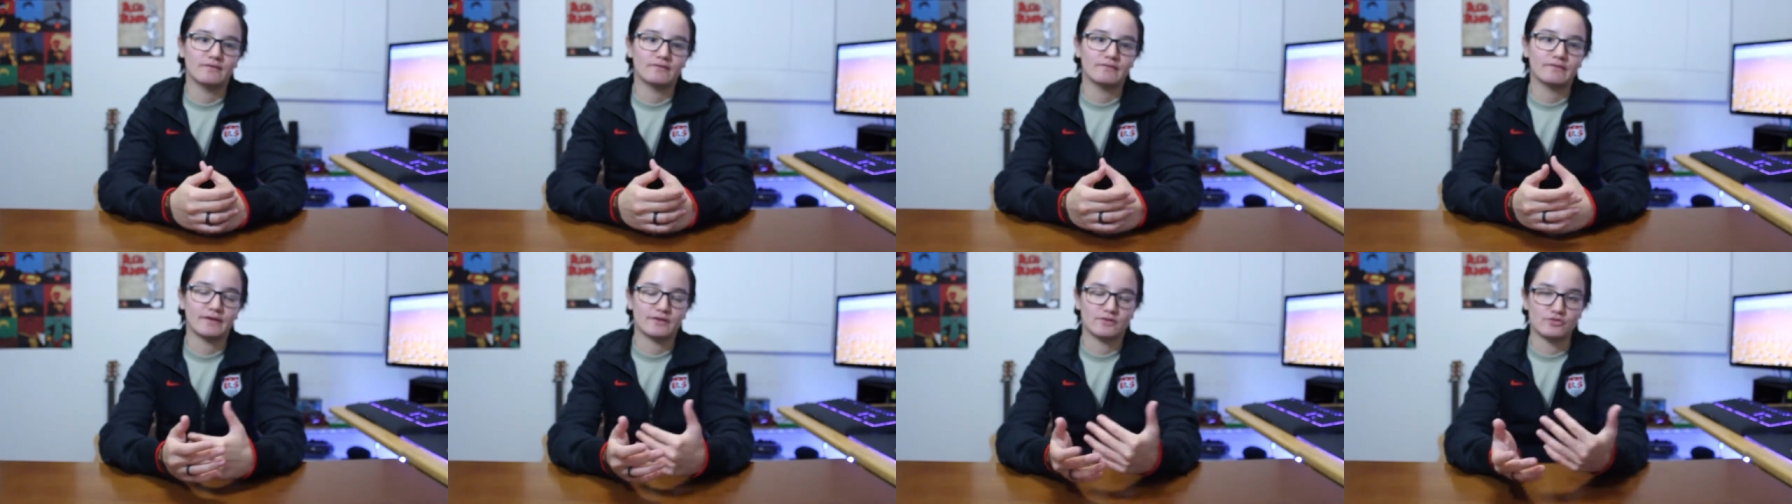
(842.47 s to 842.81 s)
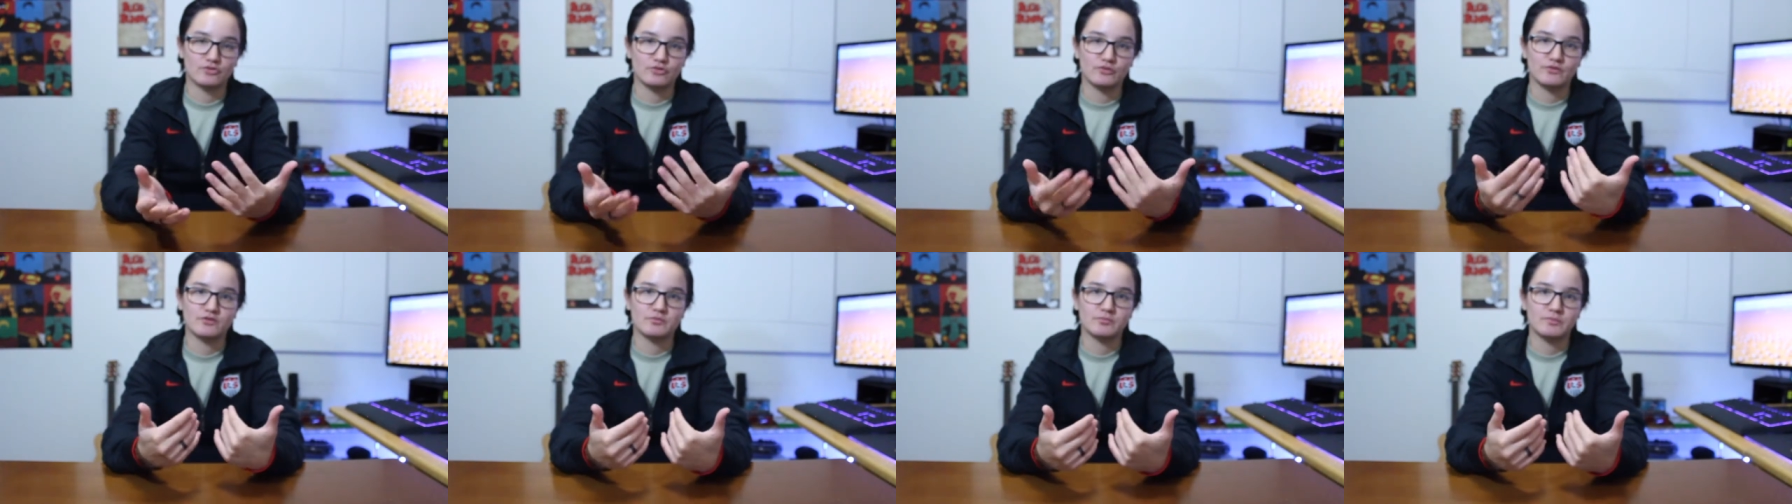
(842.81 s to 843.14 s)
that
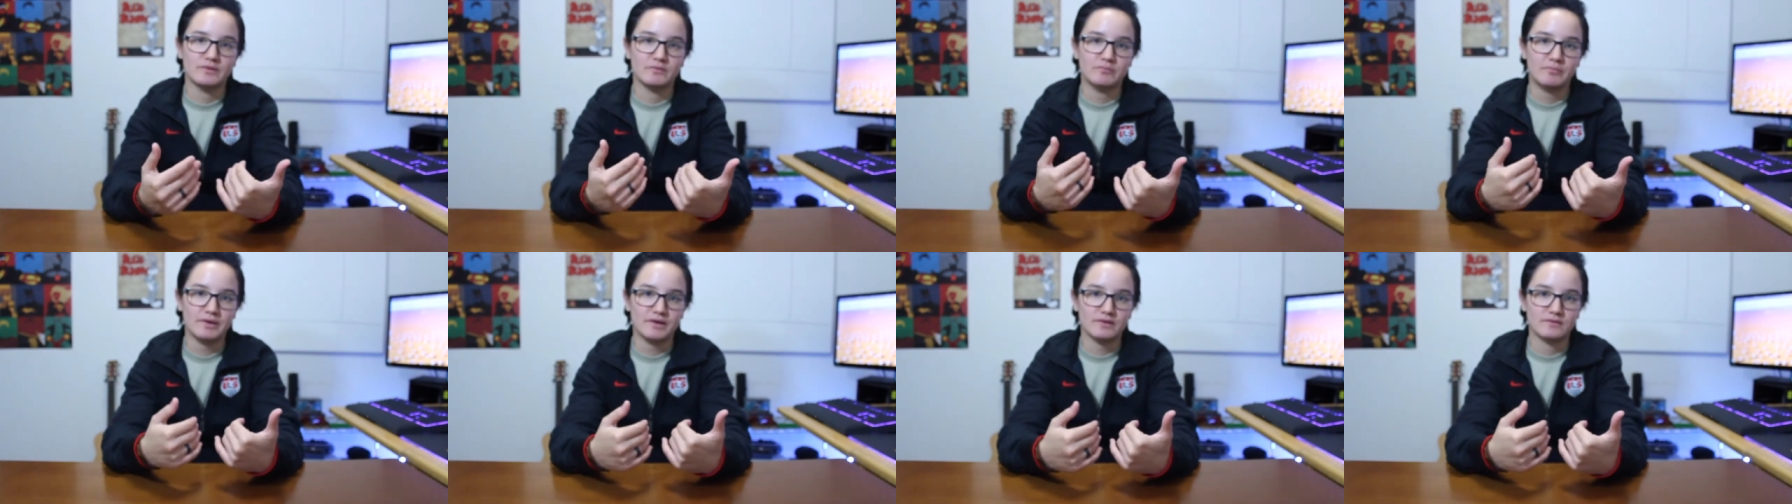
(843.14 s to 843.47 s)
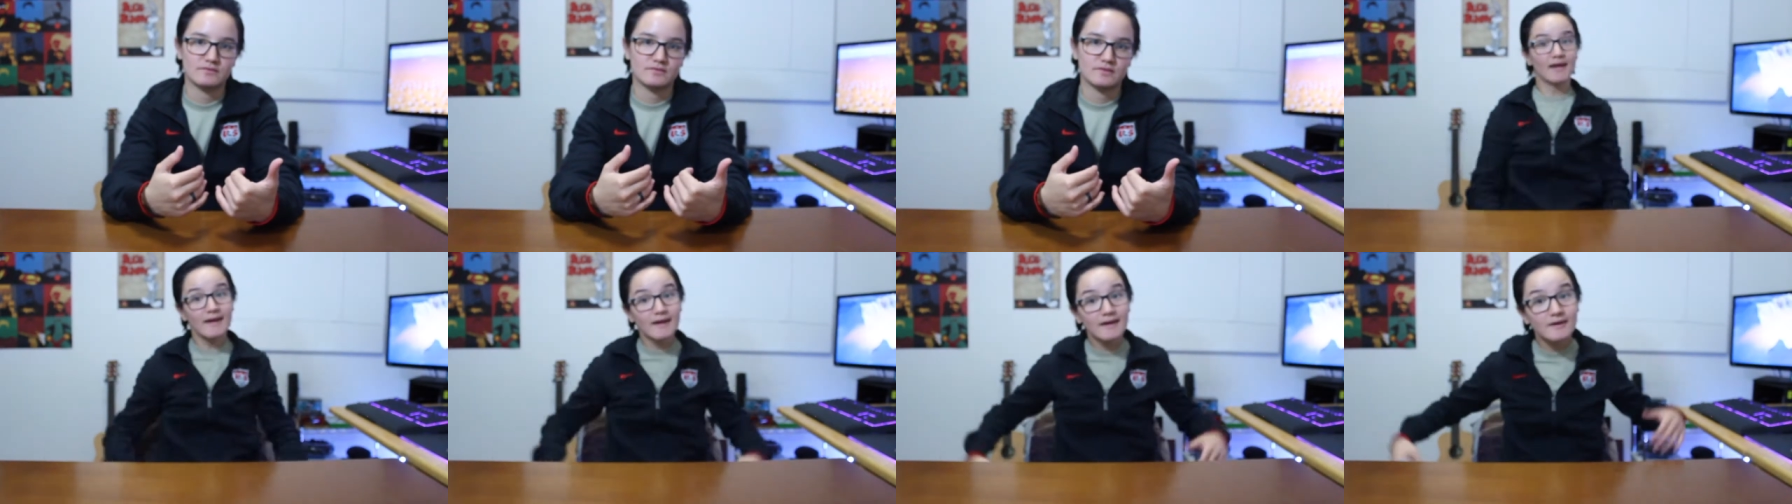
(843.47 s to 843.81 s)
suits me
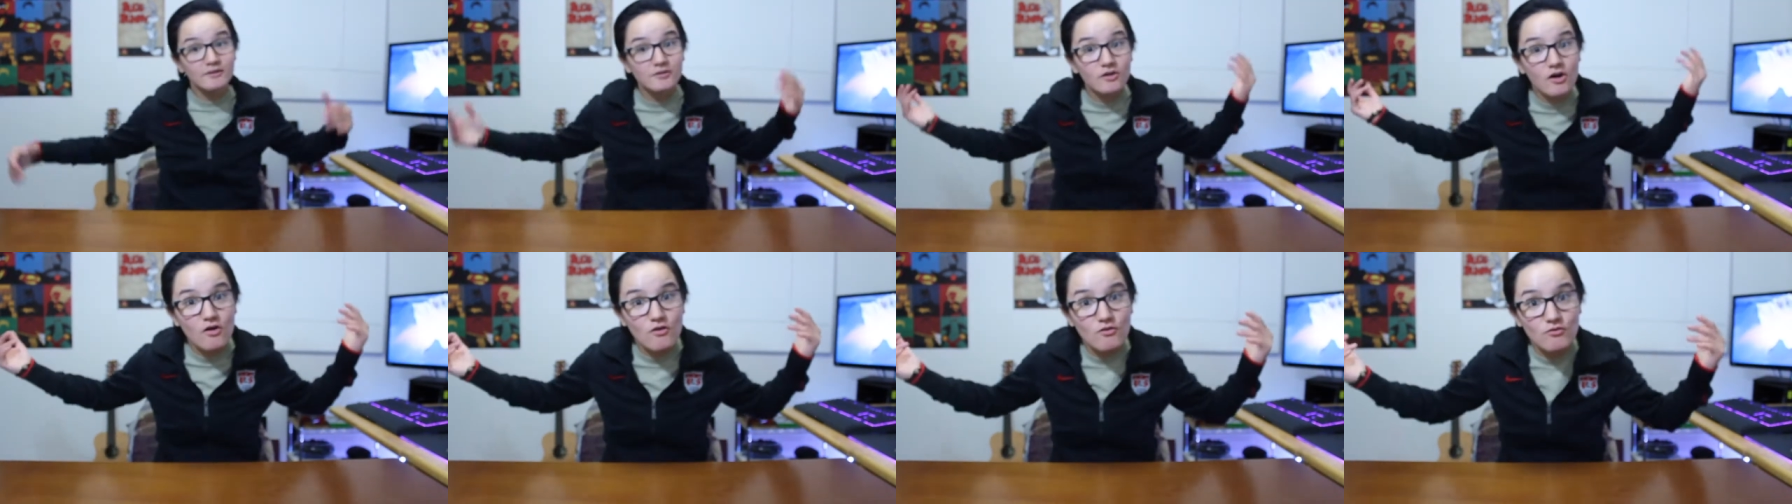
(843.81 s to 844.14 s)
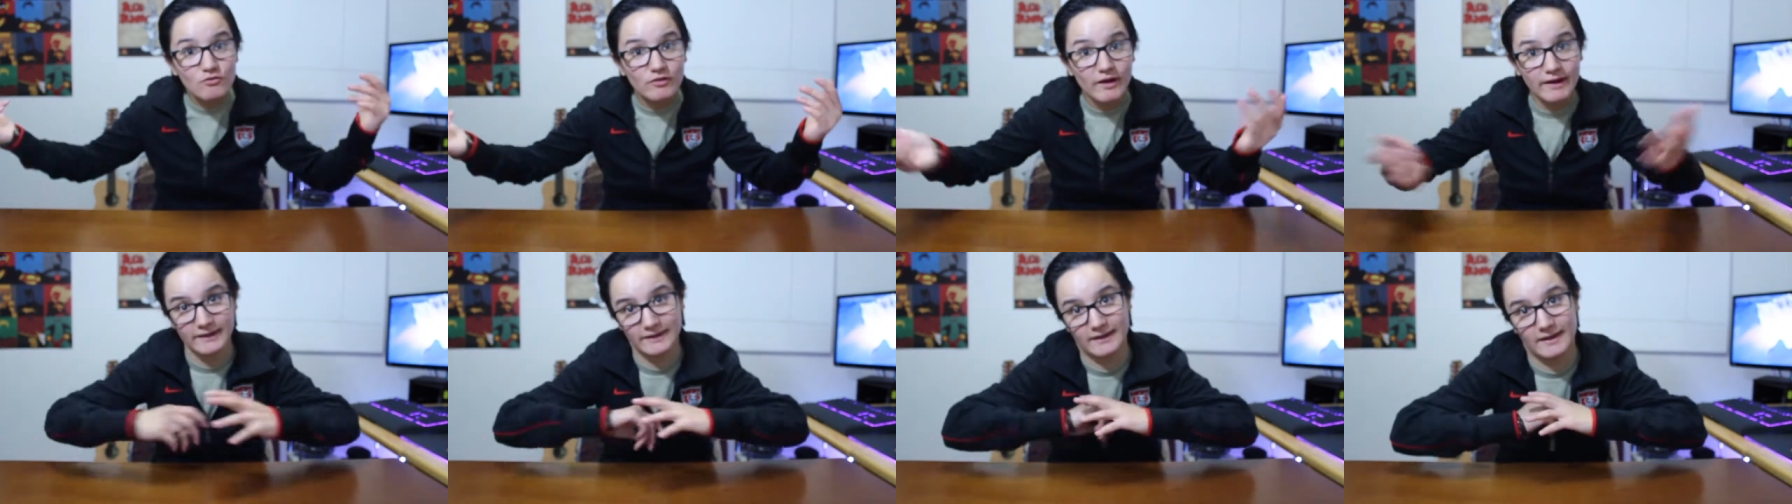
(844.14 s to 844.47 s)
best. And
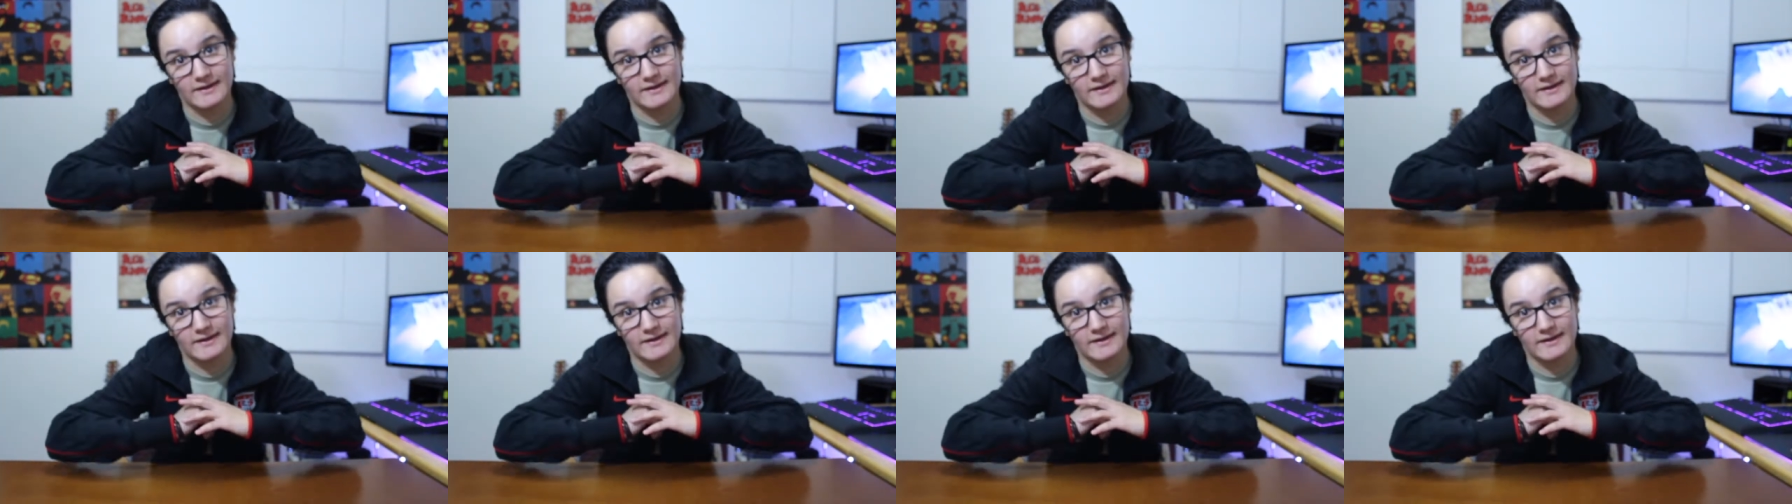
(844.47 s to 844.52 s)
alright